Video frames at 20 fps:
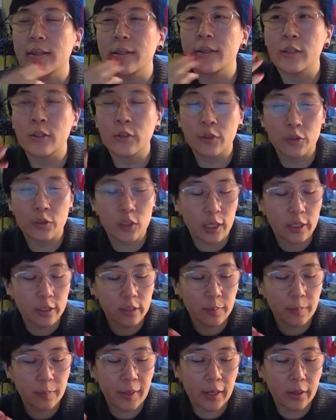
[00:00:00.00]
you know you
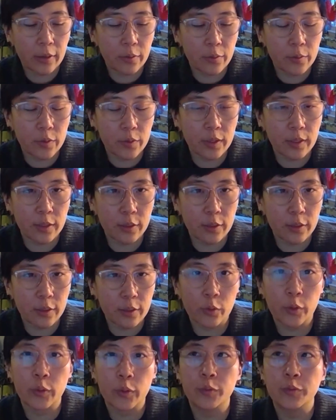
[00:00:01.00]
talked about that you'll
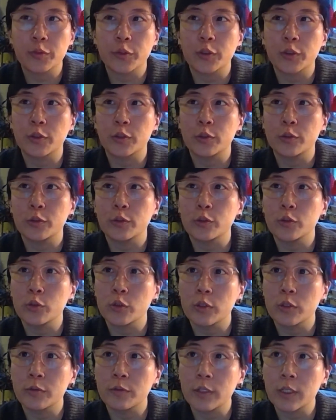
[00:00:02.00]
go over
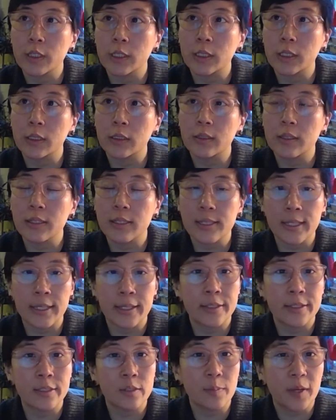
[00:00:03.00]
sort of the the
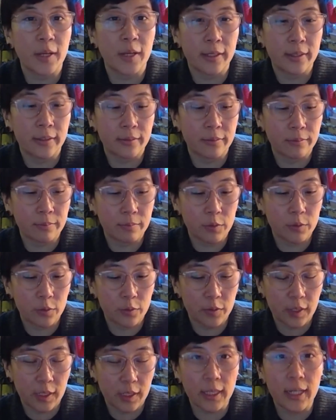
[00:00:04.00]
science behind
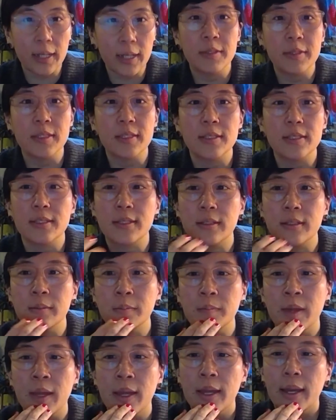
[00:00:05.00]
sort of the climate
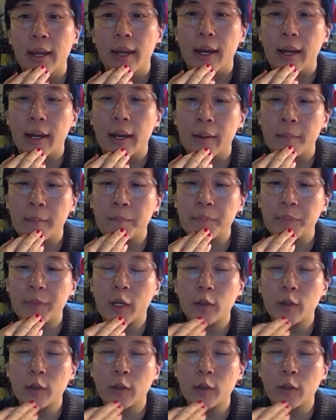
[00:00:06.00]
system um,